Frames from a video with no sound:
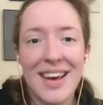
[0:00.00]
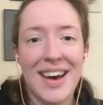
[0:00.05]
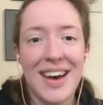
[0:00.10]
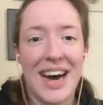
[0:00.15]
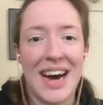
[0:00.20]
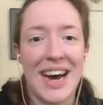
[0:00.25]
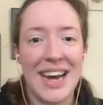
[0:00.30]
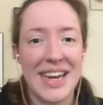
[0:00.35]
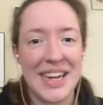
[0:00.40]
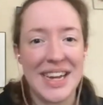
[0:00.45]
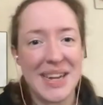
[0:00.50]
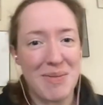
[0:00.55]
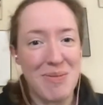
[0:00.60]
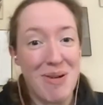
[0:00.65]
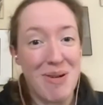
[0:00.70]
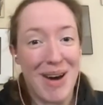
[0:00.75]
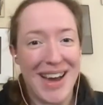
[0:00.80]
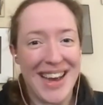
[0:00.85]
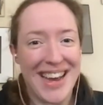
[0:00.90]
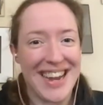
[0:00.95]

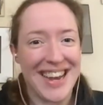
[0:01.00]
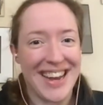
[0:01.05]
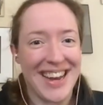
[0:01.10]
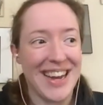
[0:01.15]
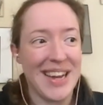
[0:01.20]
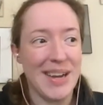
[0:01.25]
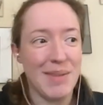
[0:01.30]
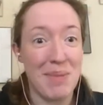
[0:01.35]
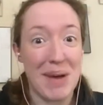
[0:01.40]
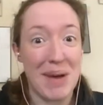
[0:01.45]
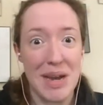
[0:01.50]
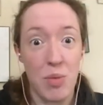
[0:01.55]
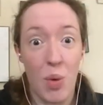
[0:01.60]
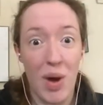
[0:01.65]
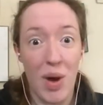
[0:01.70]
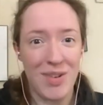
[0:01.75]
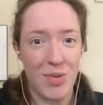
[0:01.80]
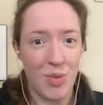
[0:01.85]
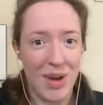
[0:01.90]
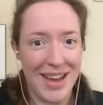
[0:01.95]
But in
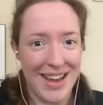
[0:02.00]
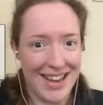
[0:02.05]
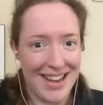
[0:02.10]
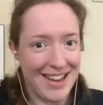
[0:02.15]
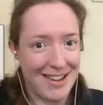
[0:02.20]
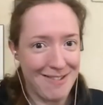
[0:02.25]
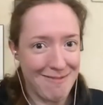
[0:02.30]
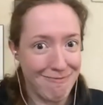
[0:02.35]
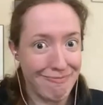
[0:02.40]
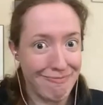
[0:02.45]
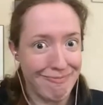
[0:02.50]
what way?